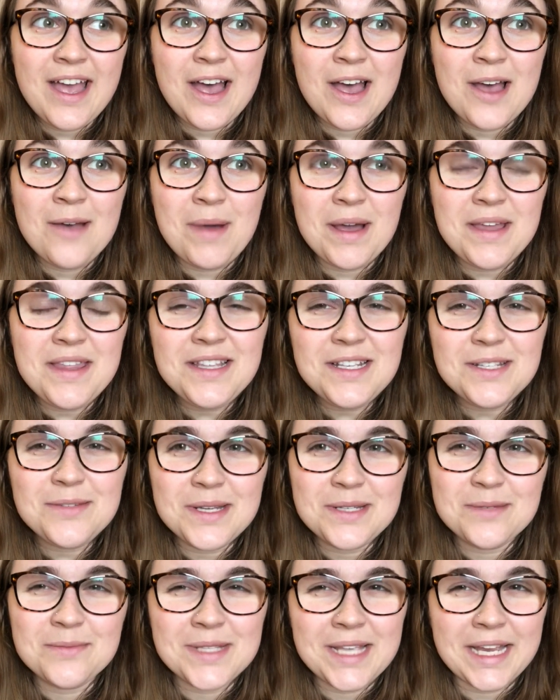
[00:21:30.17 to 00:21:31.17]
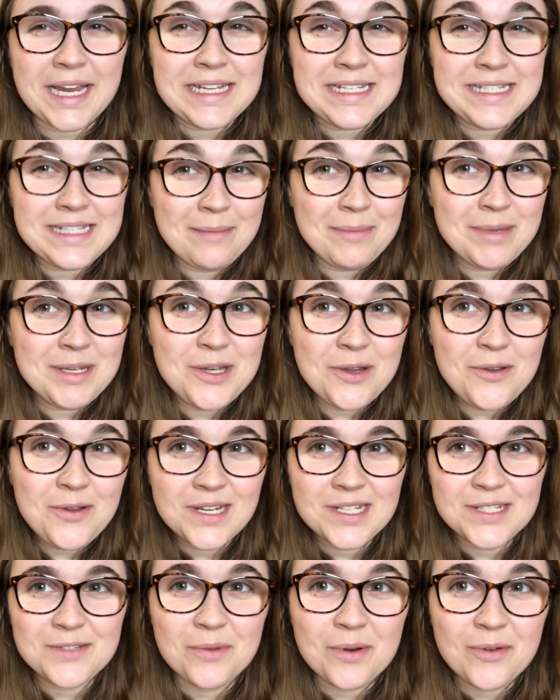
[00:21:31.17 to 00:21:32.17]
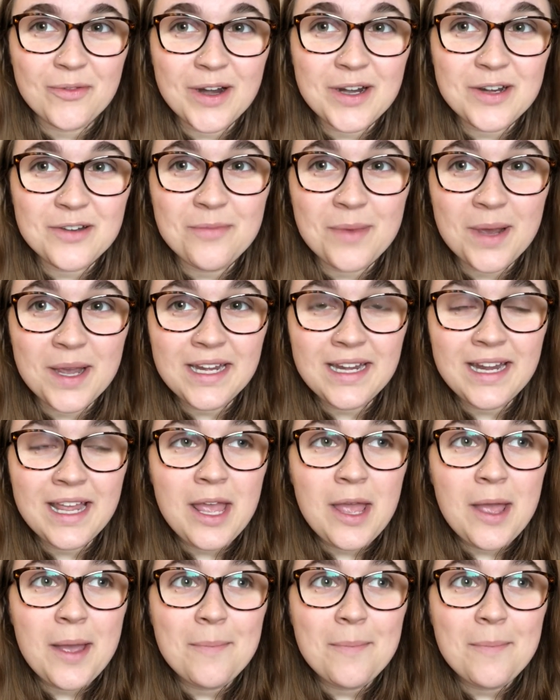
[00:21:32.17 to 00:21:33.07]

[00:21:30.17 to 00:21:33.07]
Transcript: I think this question was like a semi-joke, it's from a friend of mine,